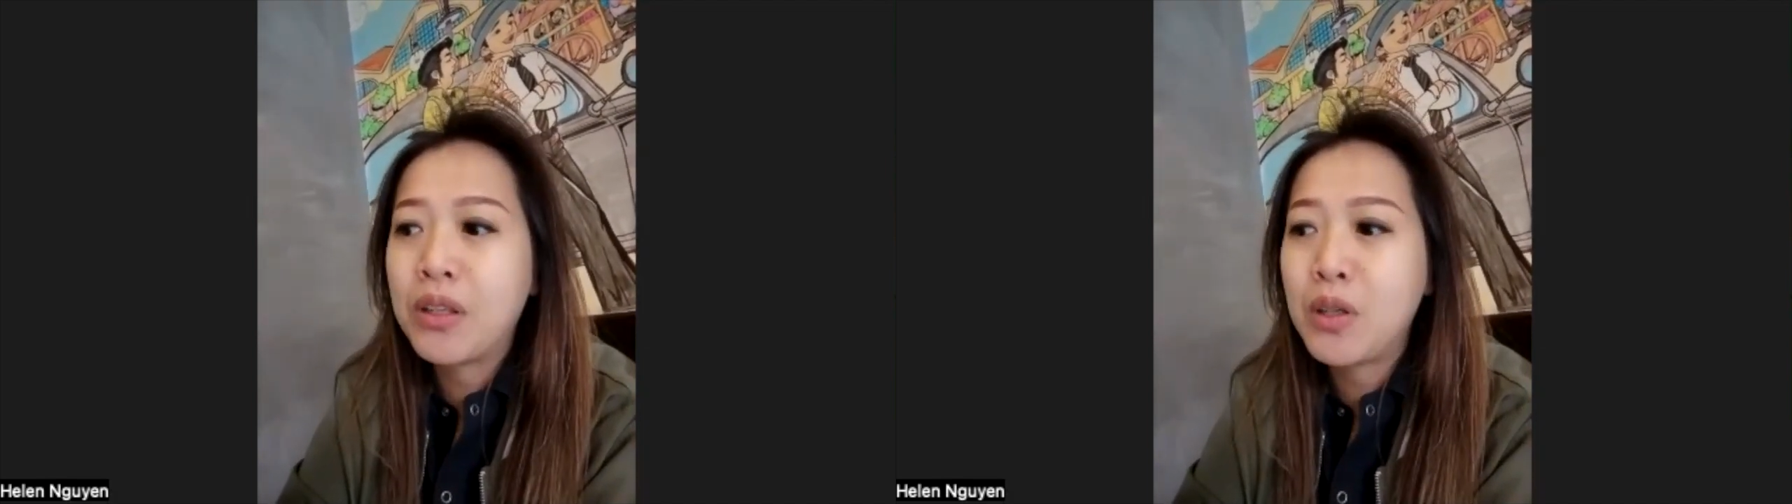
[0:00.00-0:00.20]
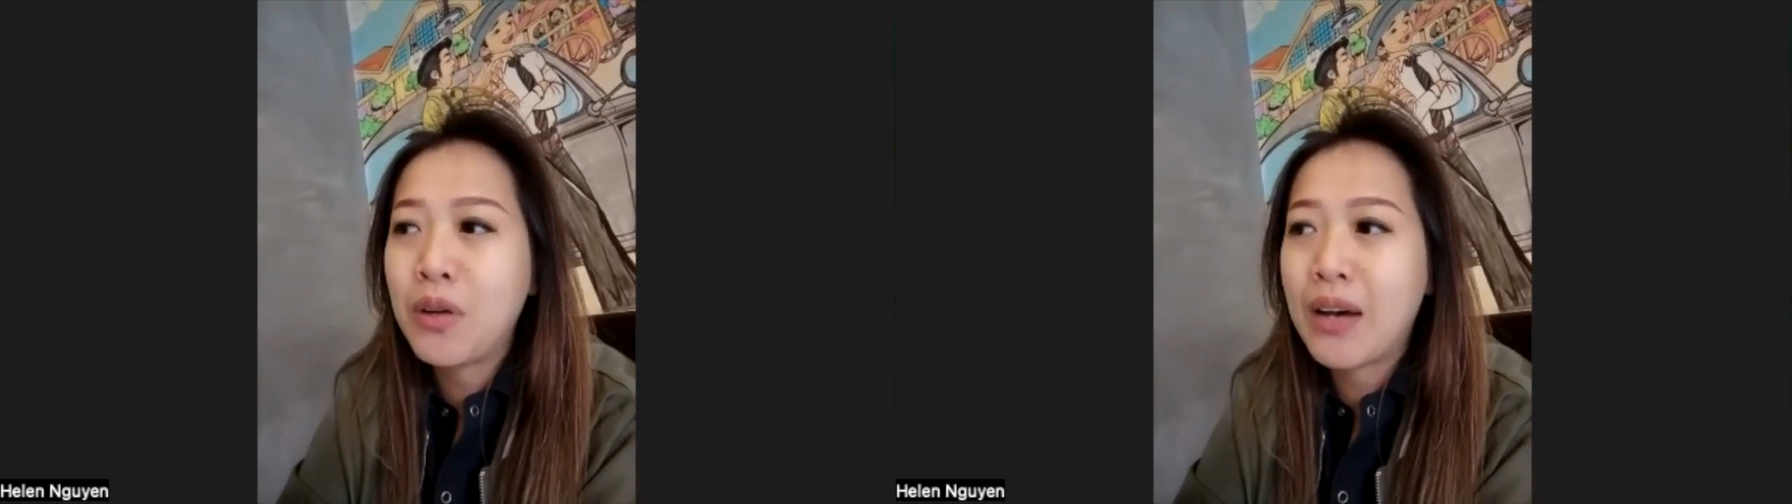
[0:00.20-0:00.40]

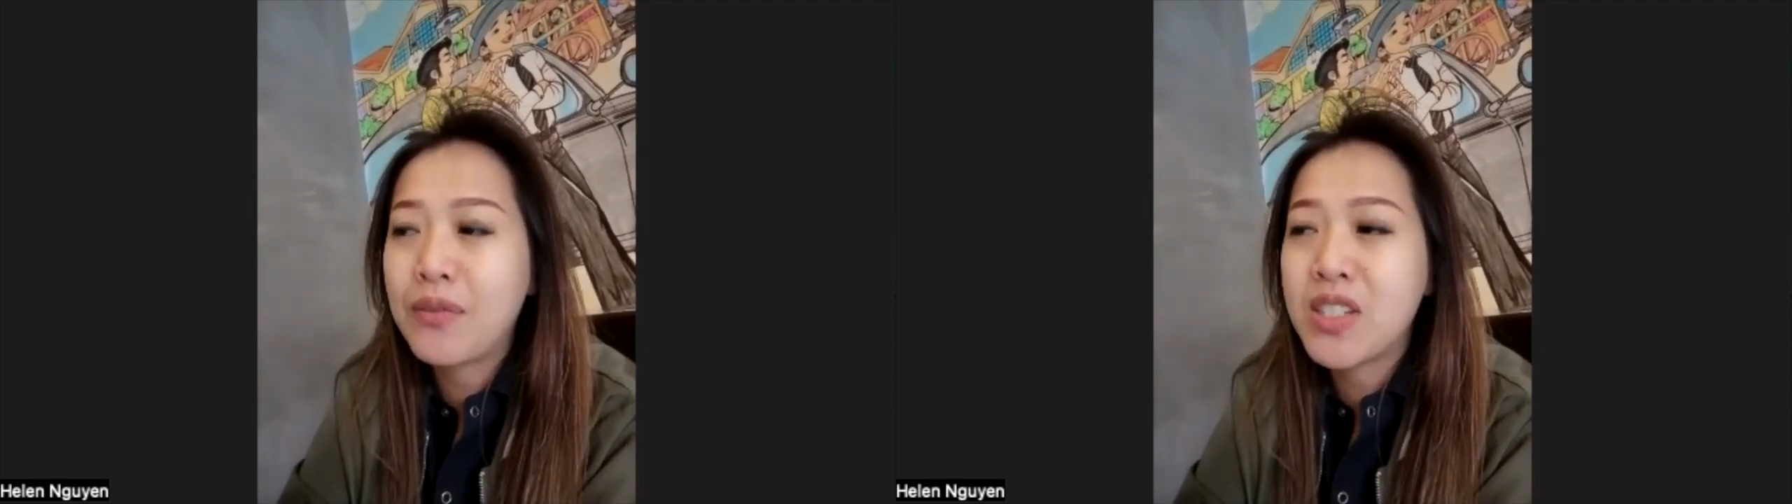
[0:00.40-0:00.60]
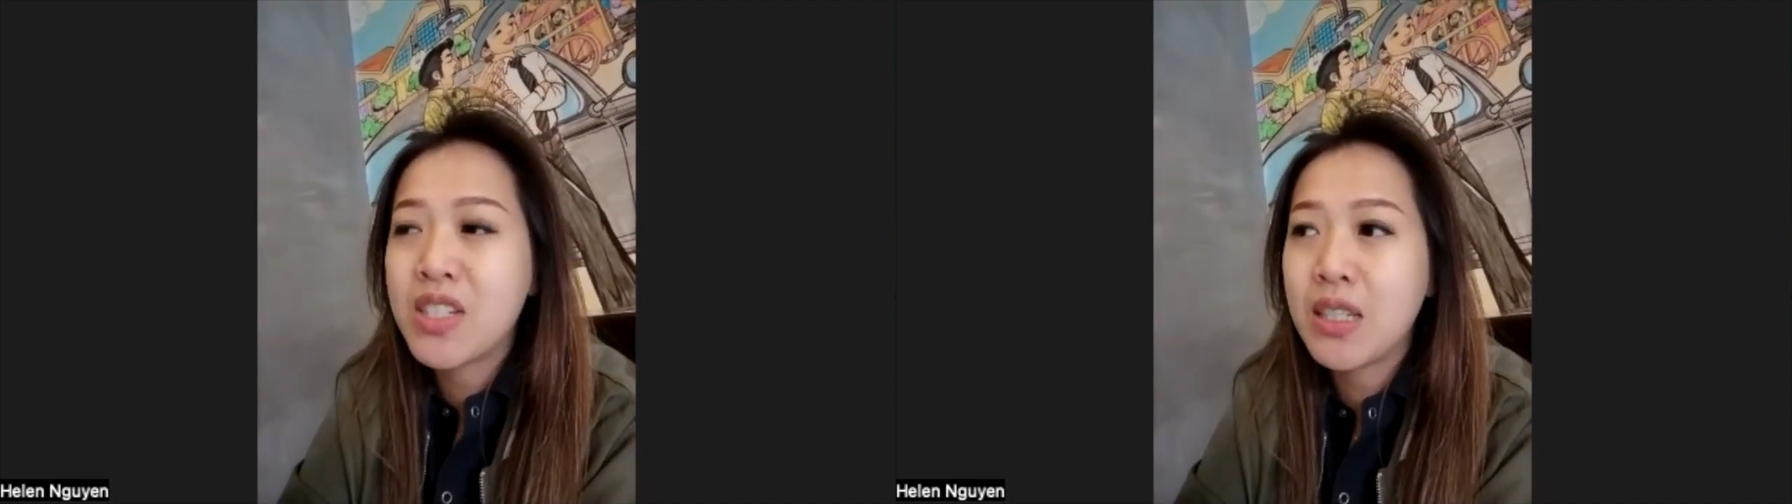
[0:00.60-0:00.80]
you have
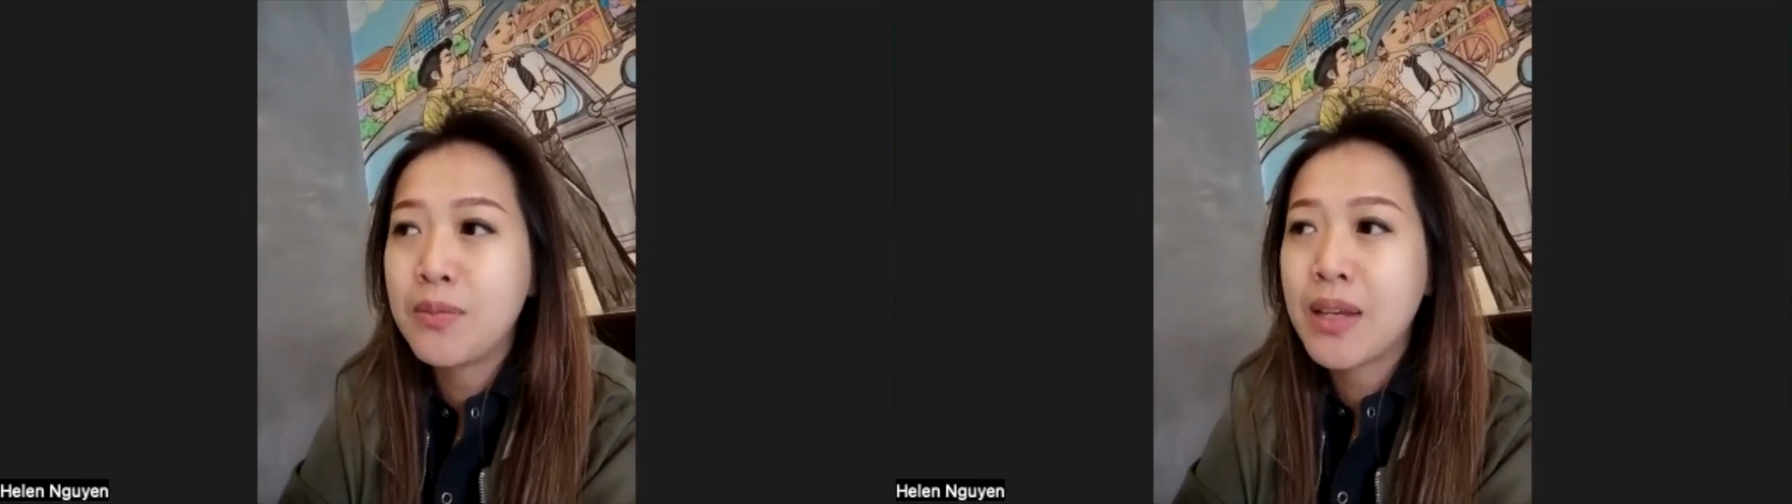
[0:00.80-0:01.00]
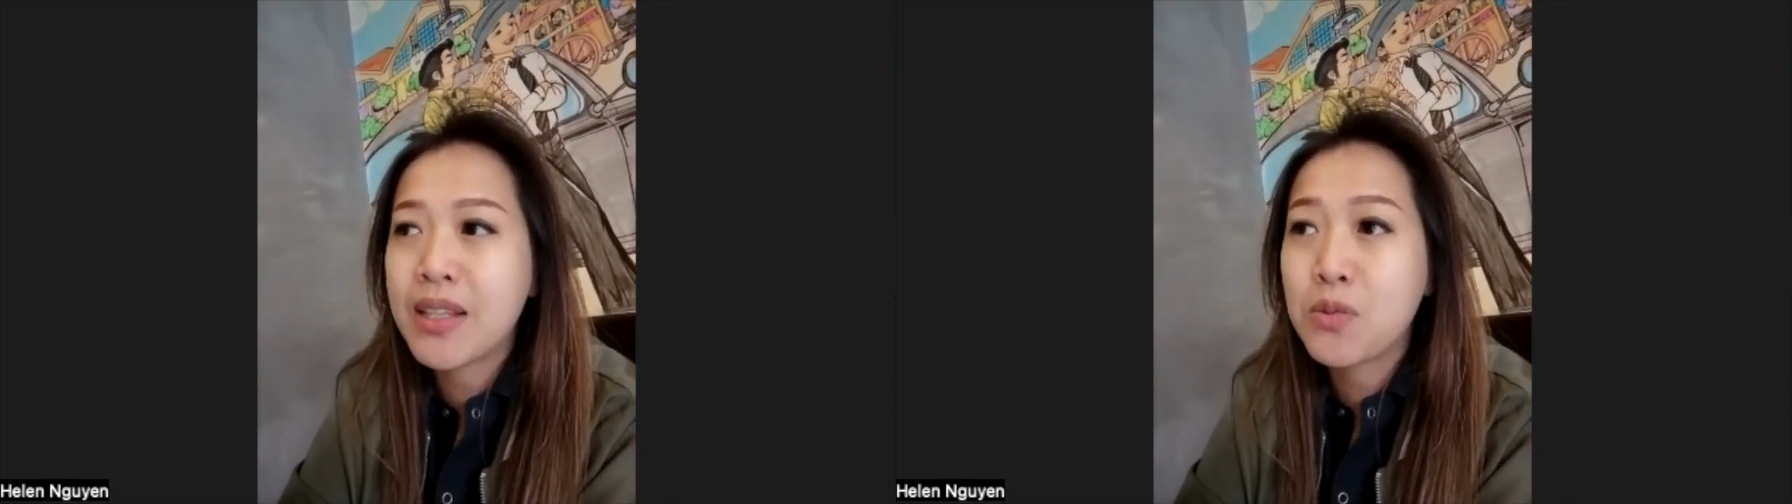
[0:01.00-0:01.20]
a team
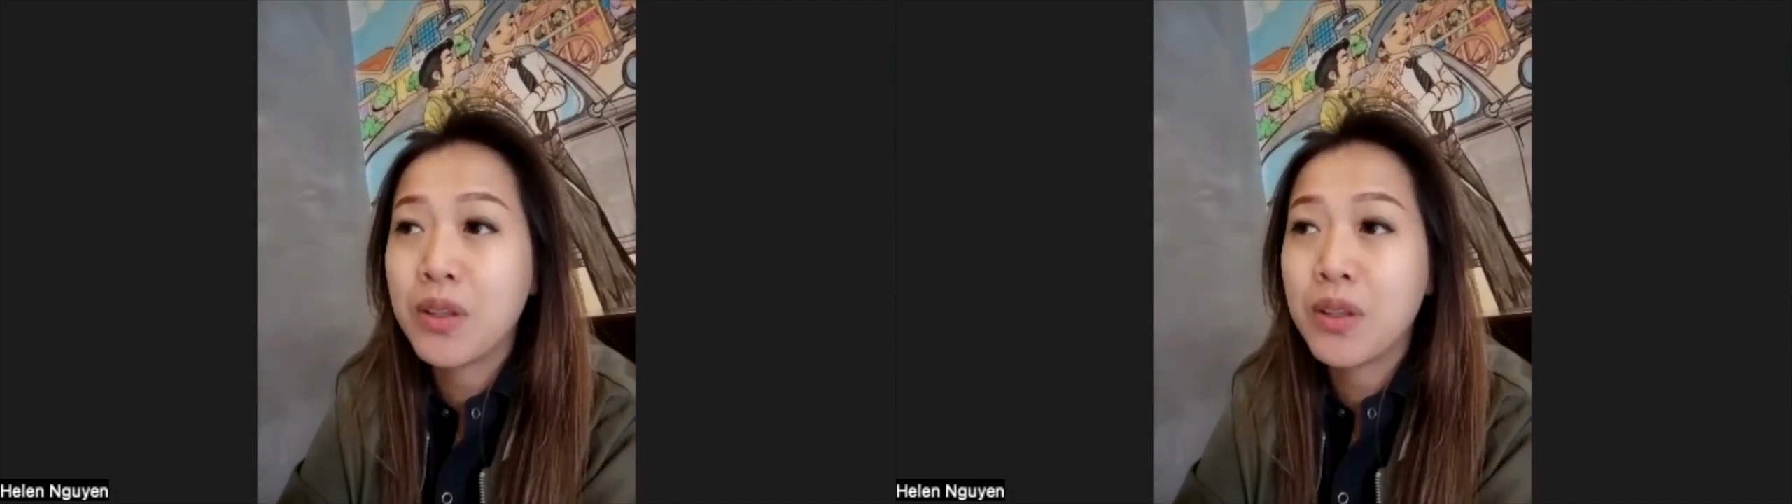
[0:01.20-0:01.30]
that's